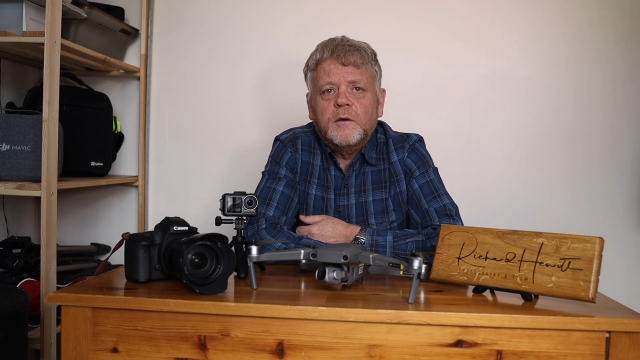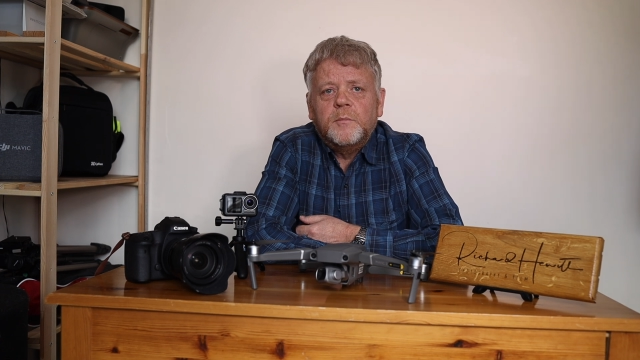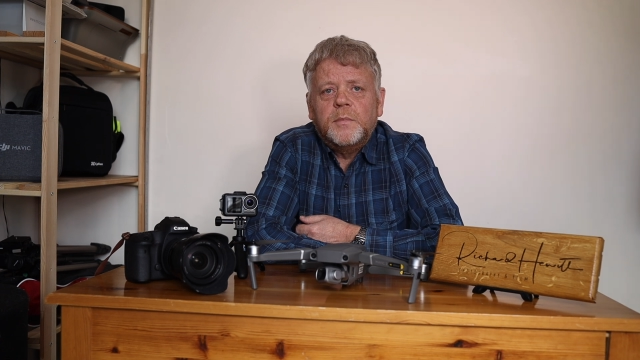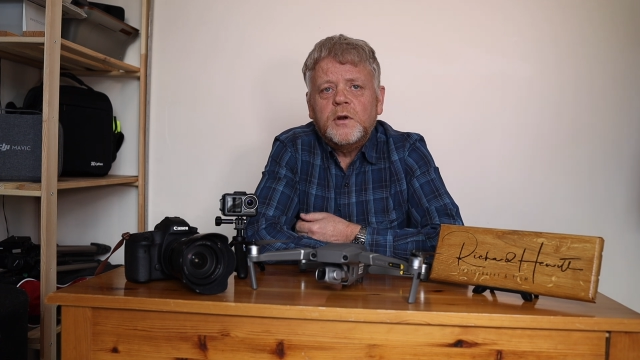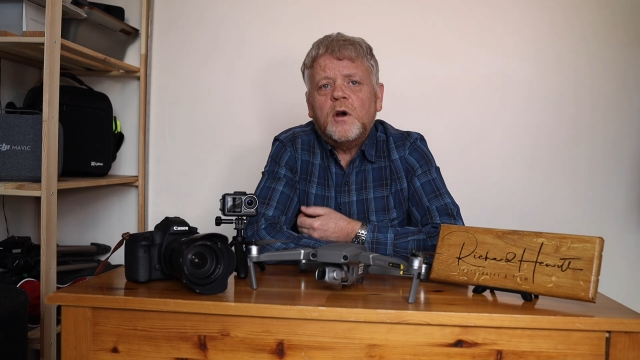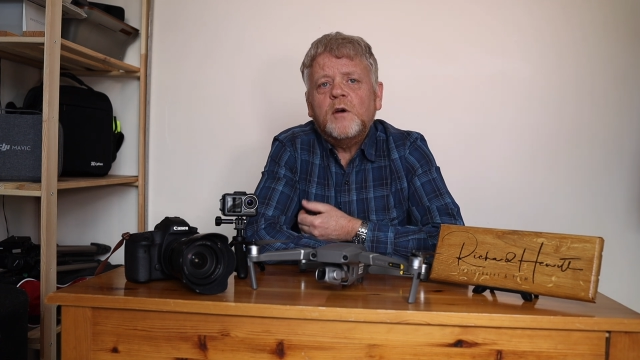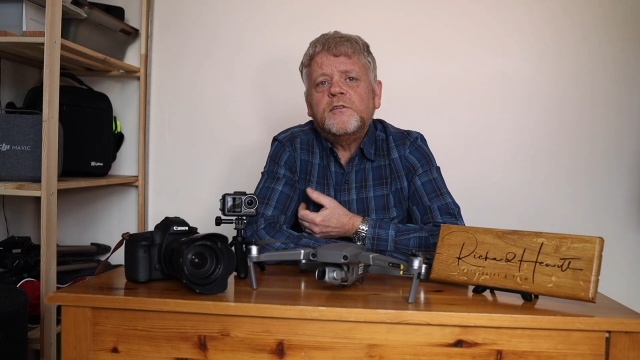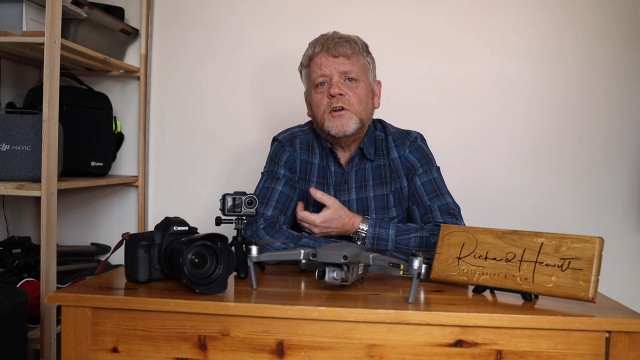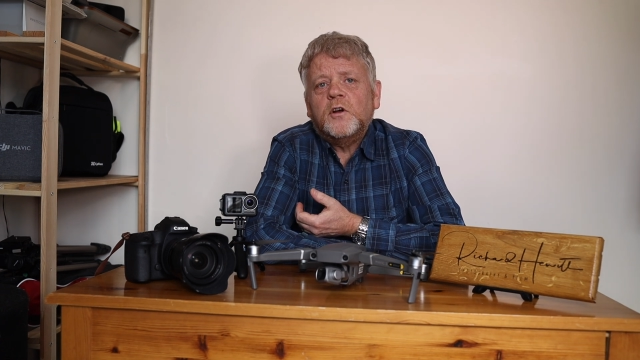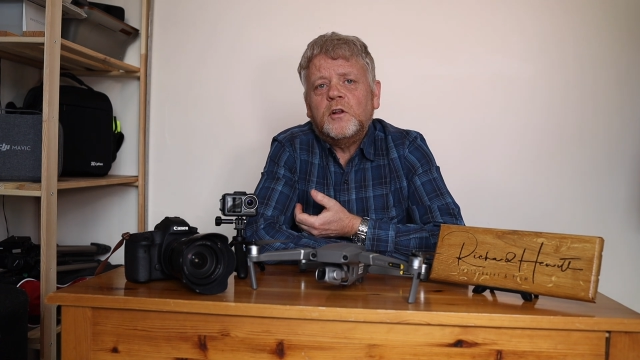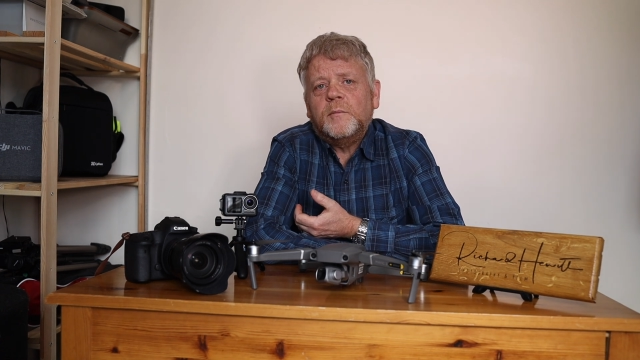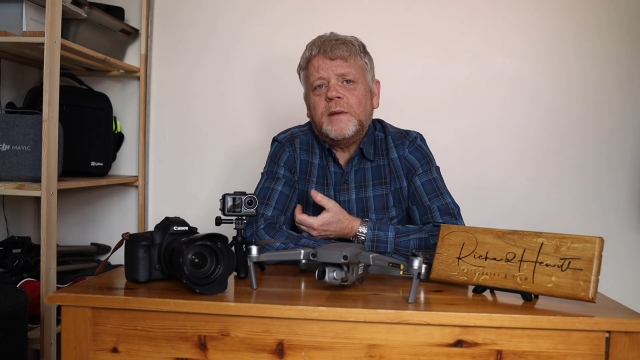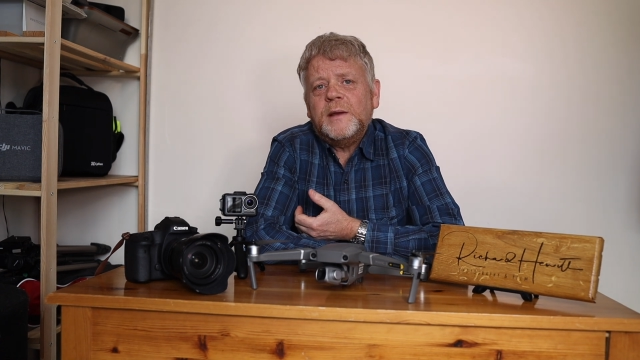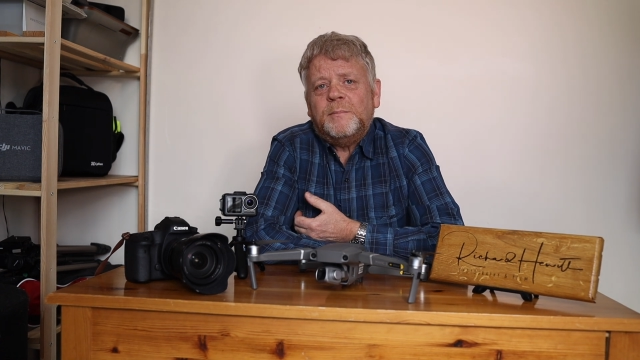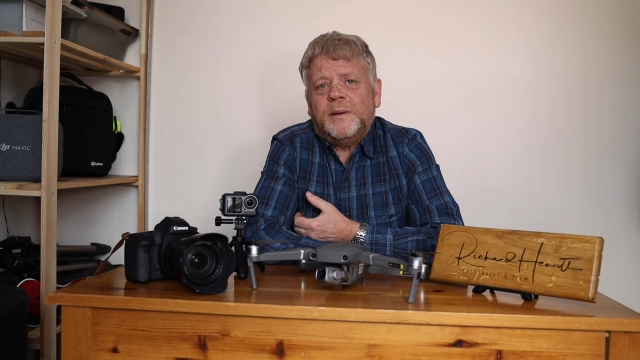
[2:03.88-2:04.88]
But overall,
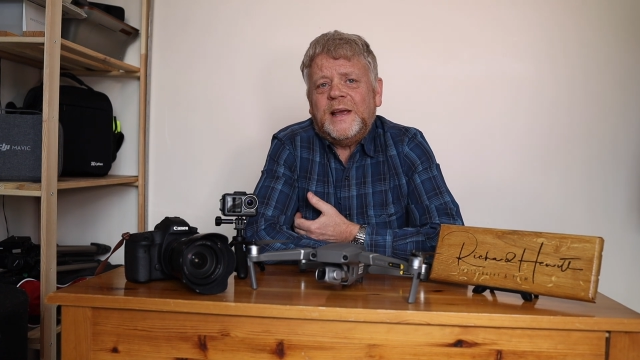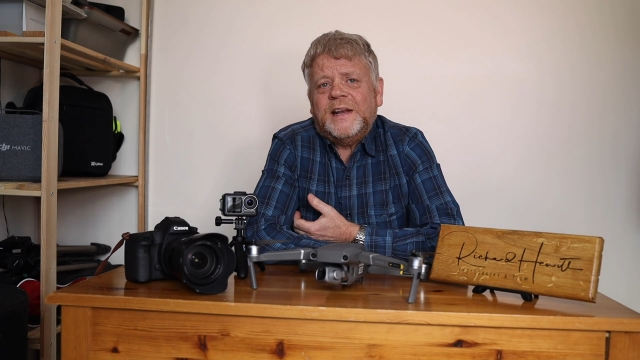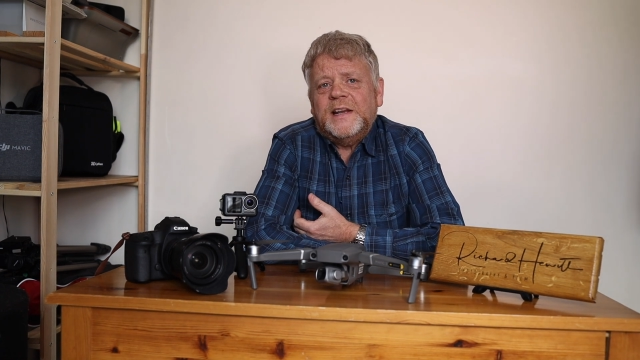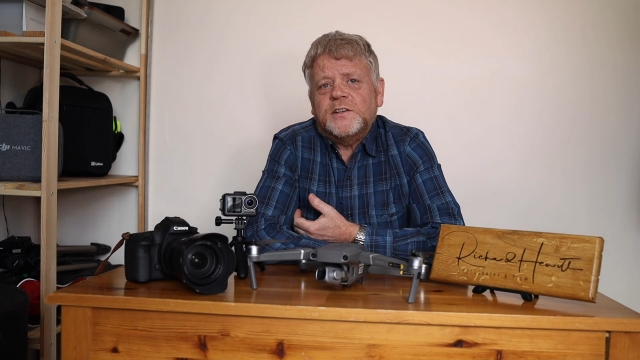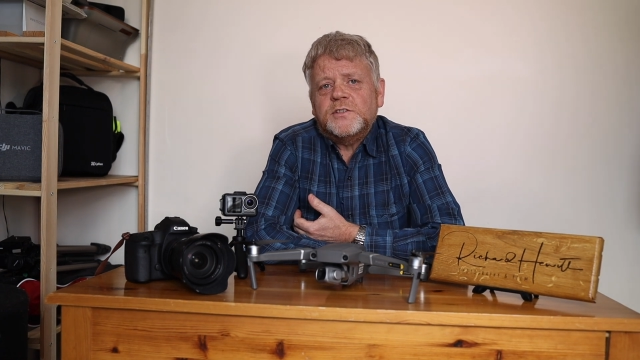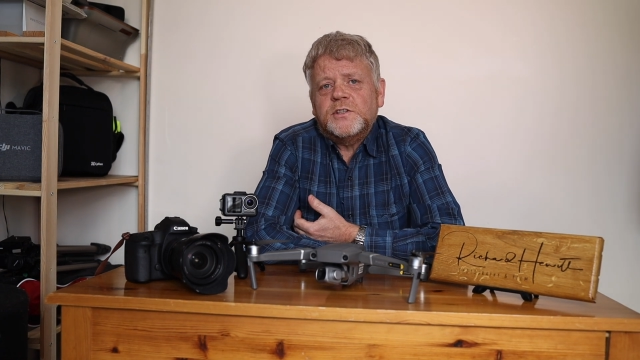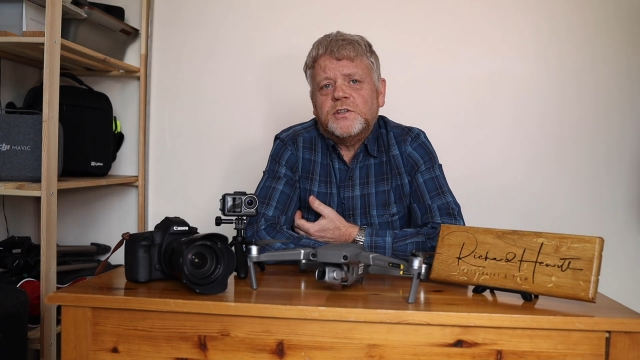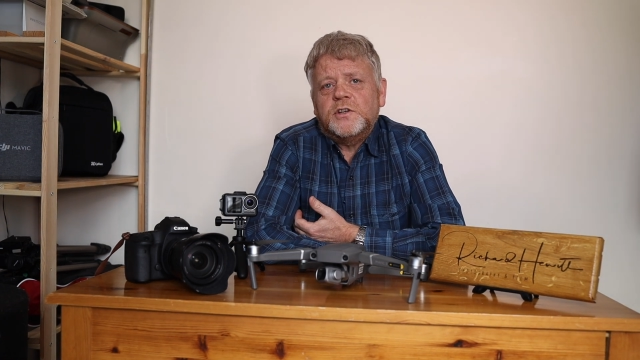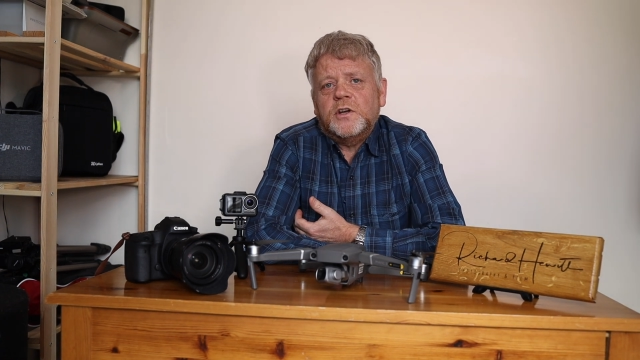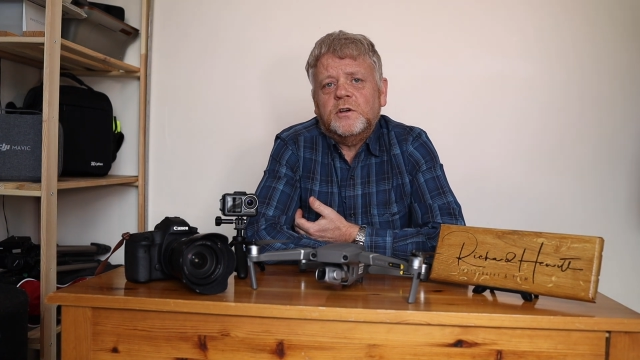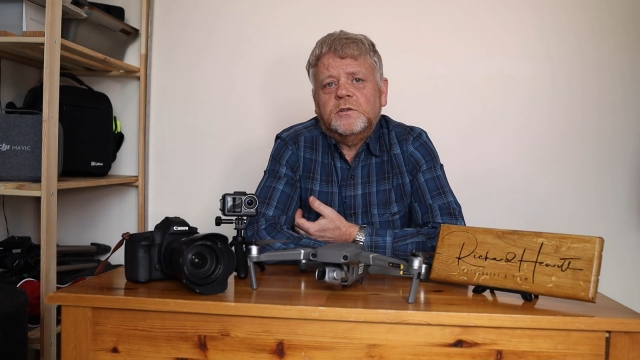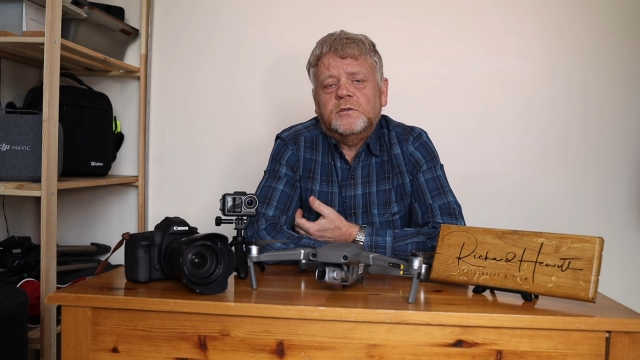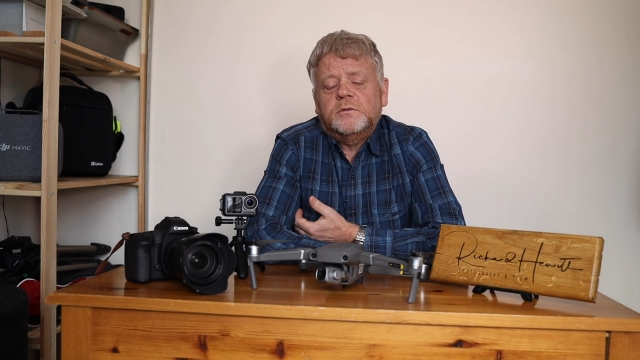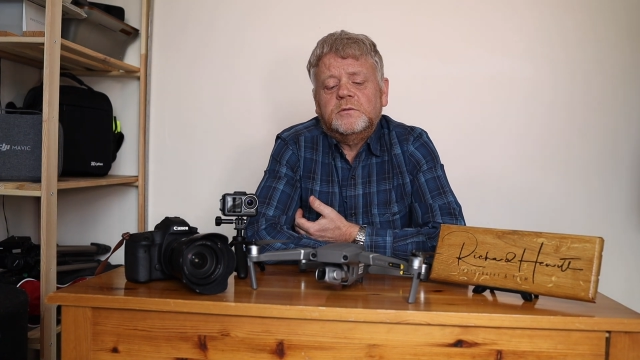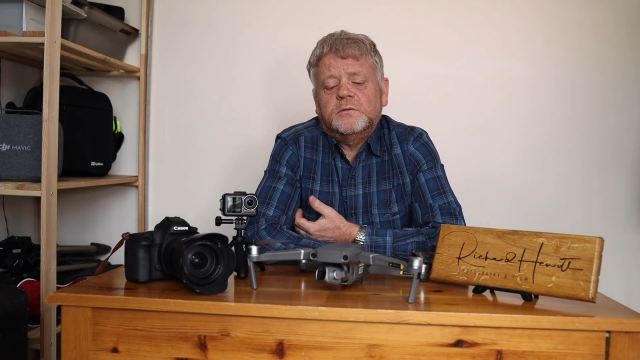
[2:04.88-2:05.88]
my plan is to
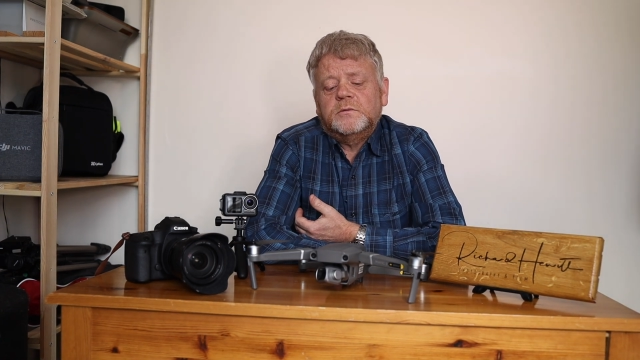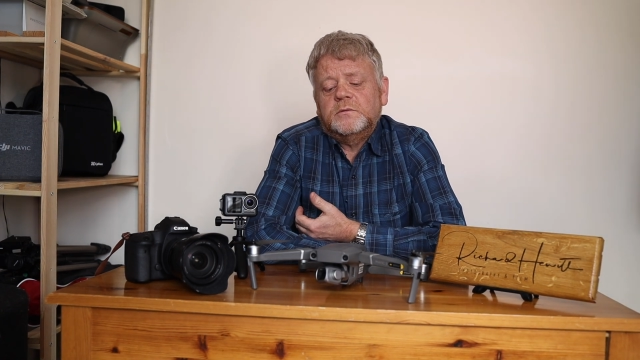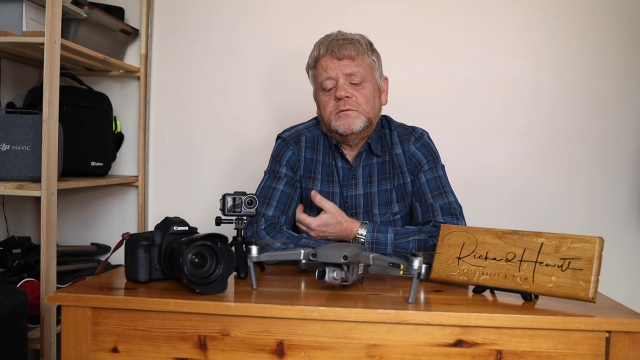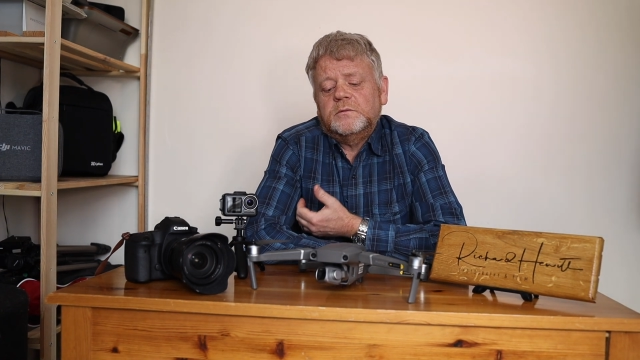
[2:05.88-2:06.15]
show